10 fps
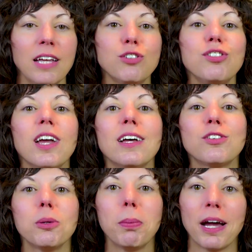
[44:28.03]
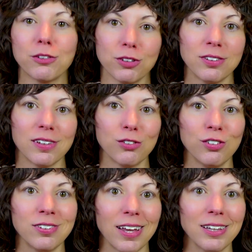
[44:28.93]
And she has her boundaries that
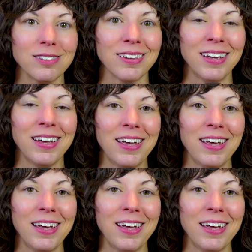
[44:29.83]
she sets,